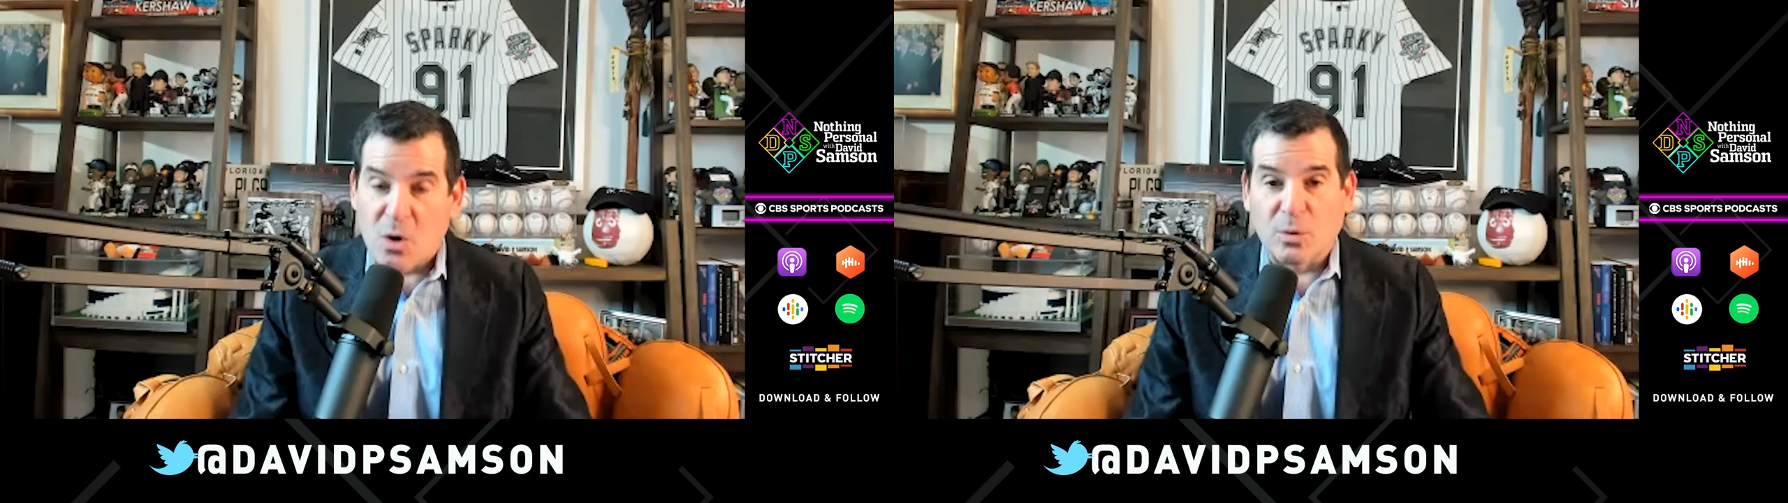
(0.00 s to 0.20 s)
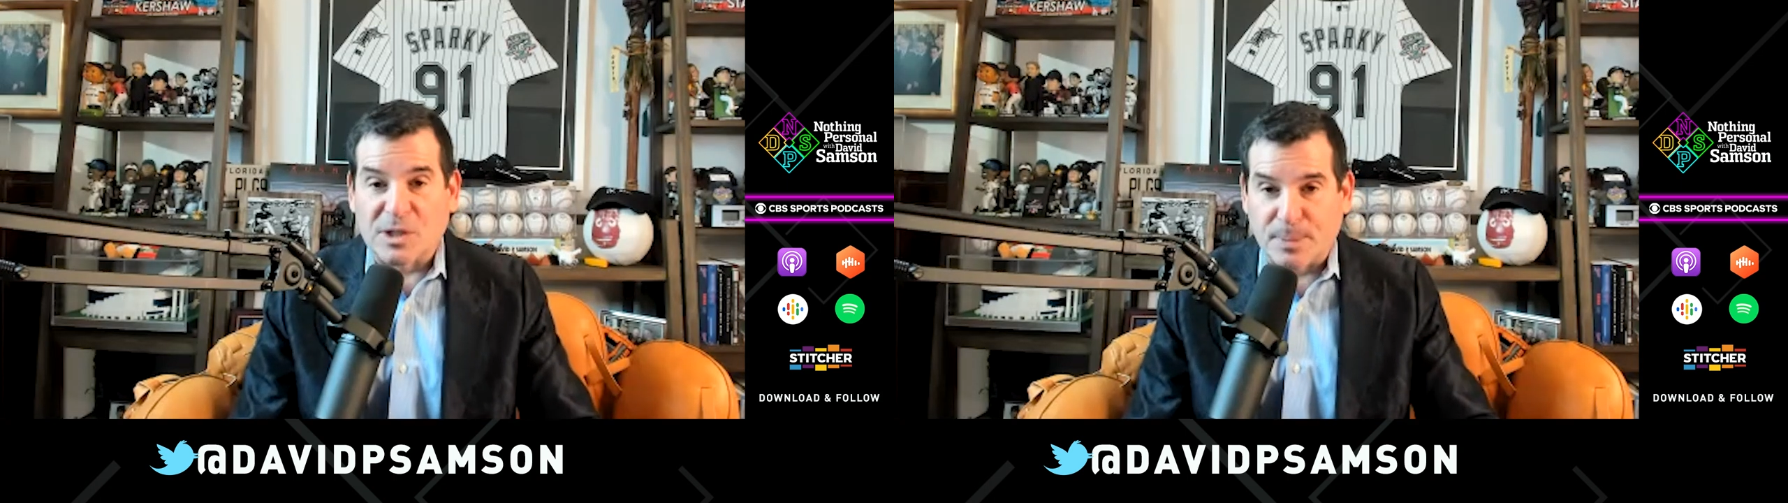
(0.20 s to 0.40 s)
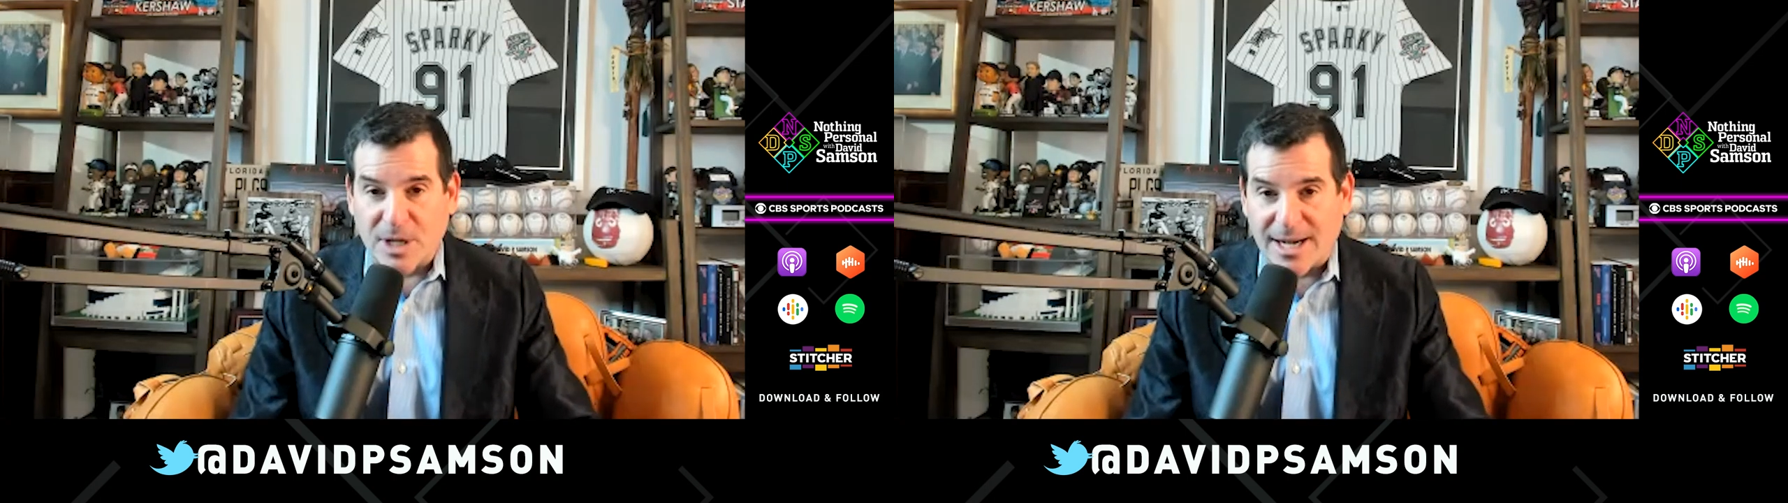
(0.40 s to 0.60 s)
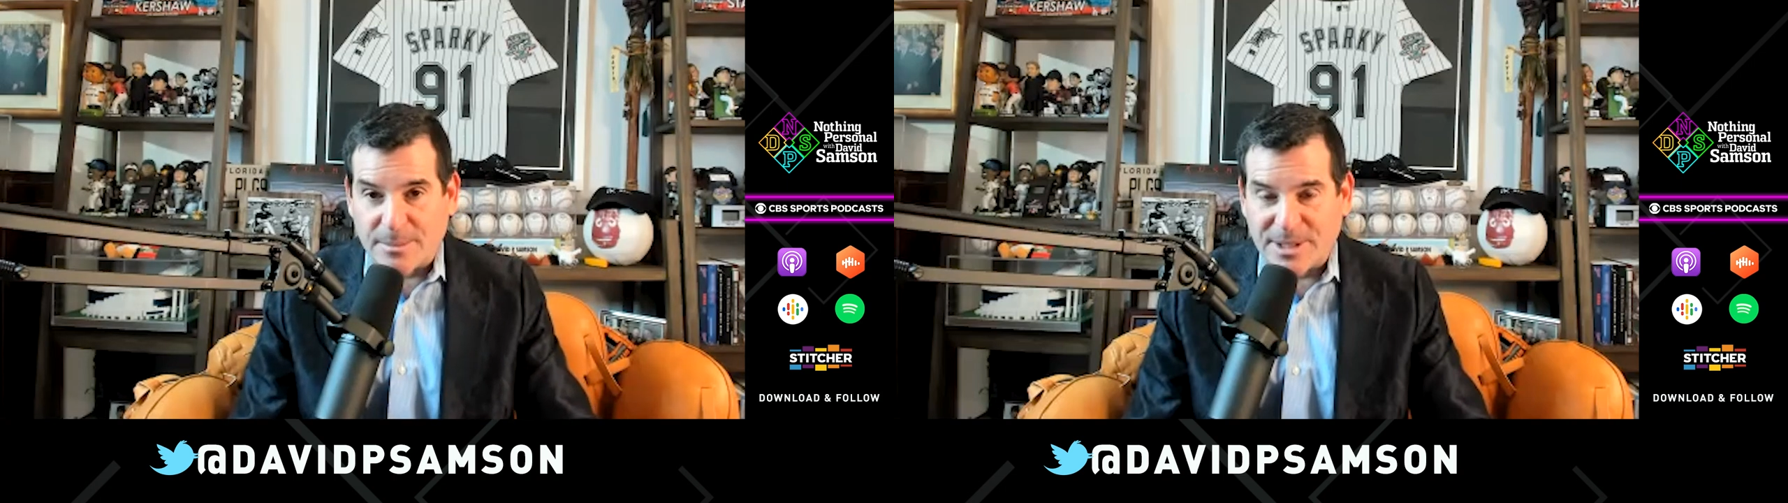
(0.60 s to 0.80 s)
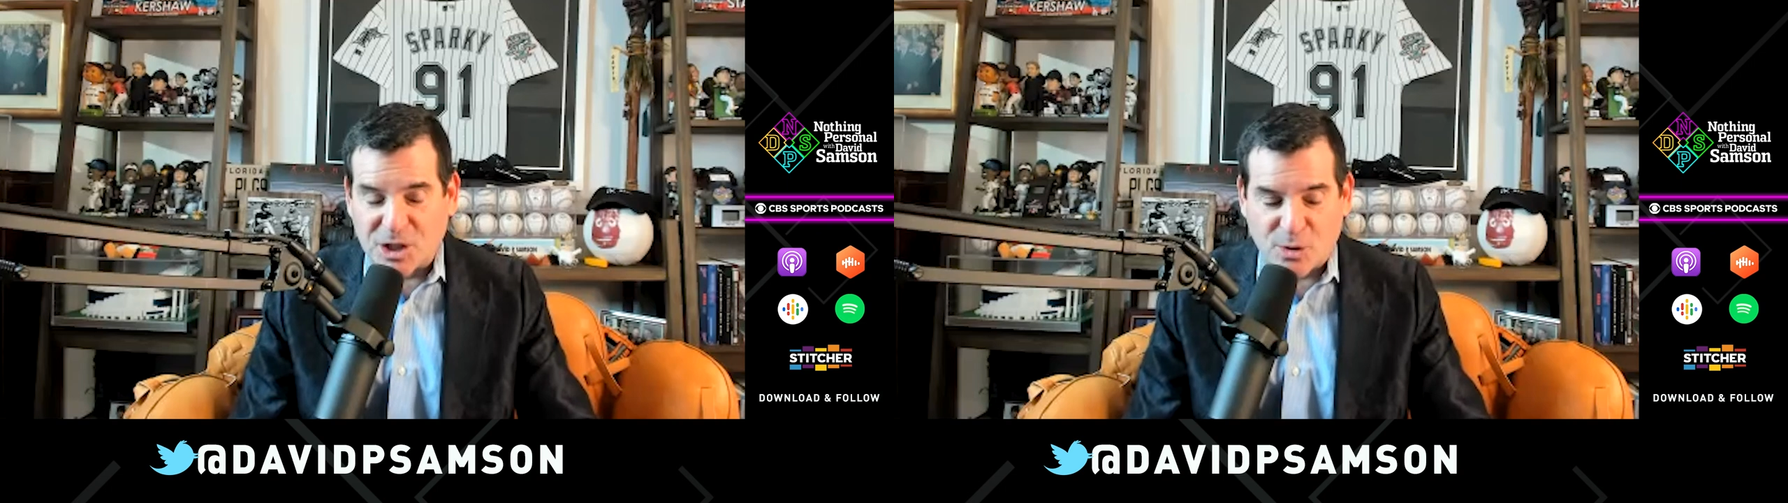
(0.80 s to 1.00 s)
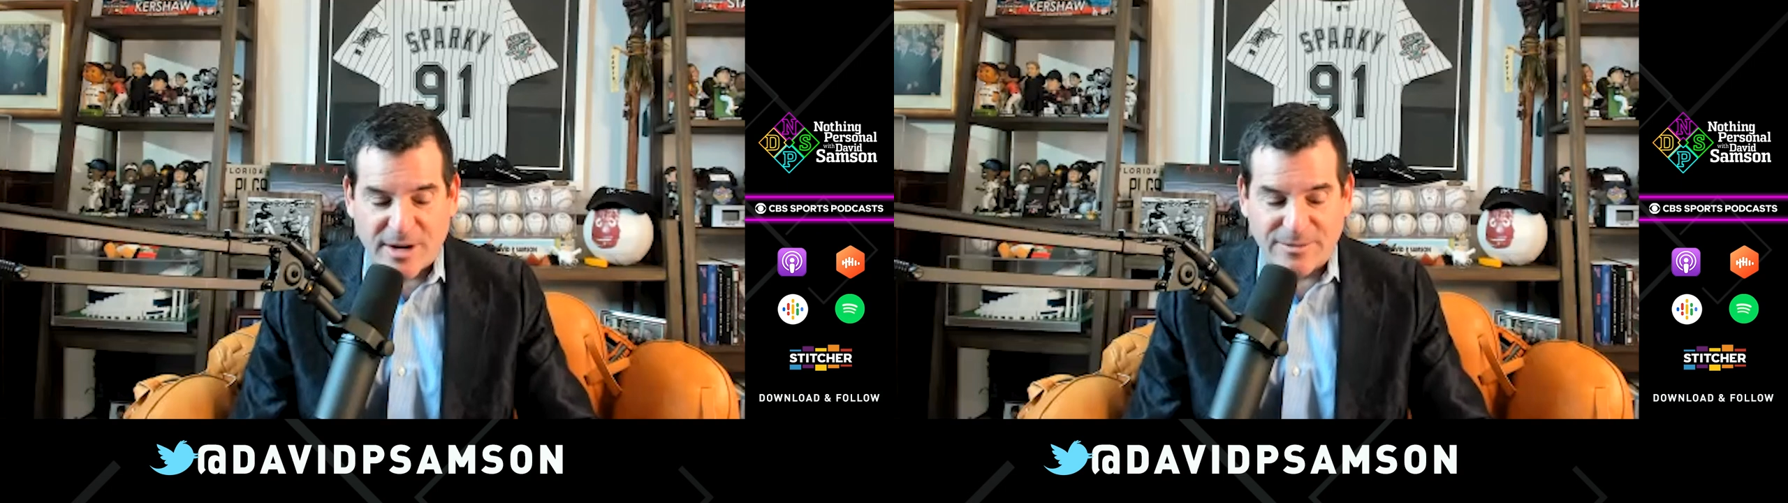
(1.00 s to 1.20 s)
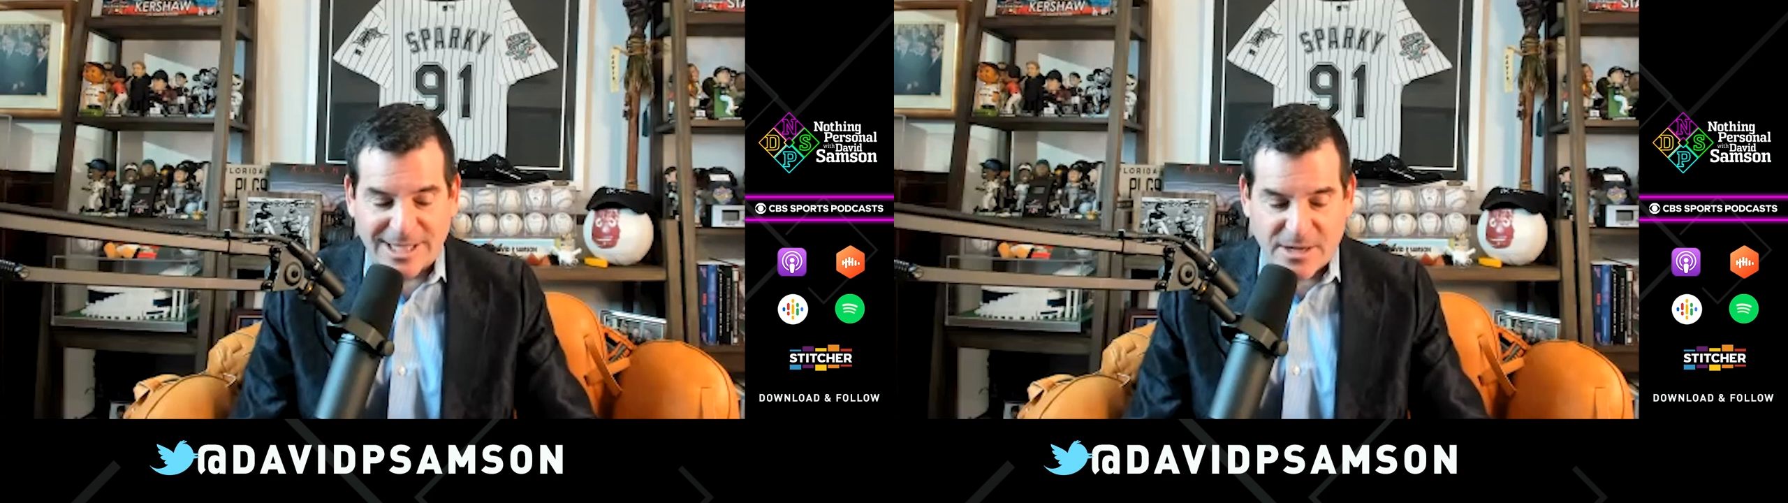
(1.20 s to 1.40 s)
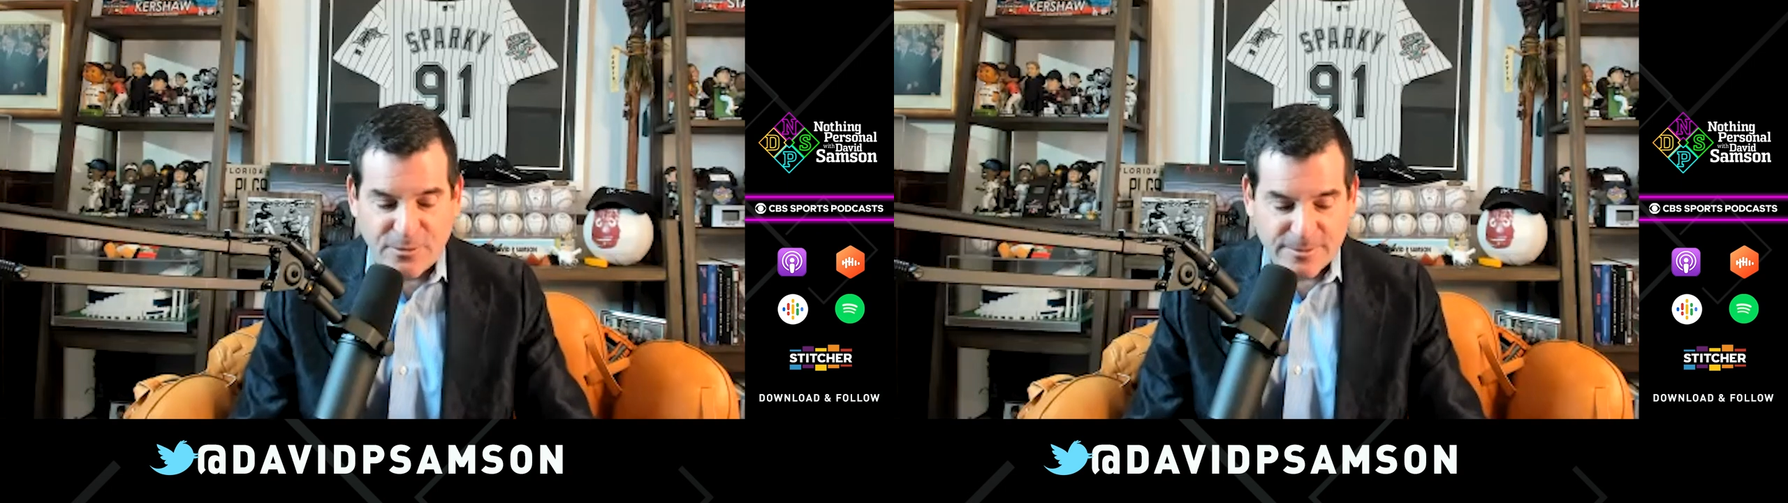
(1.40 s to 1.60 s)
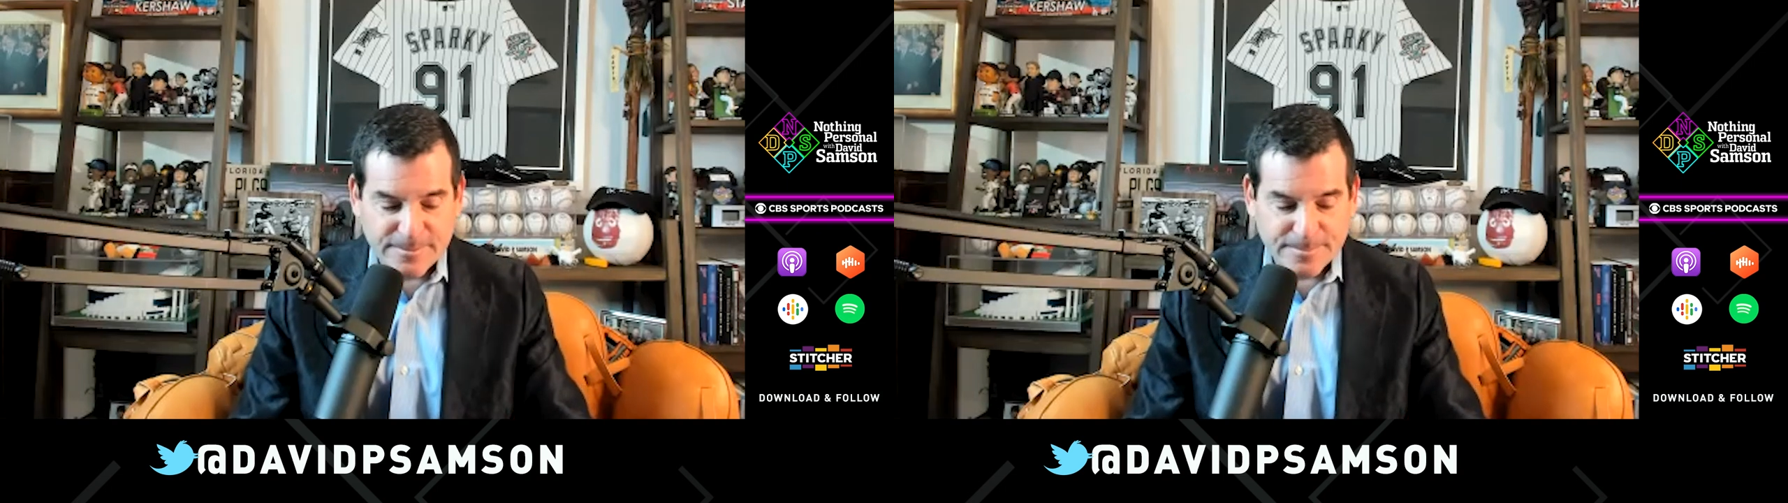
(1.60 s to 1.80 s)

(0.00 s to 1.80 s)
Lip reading: was put on administrative leave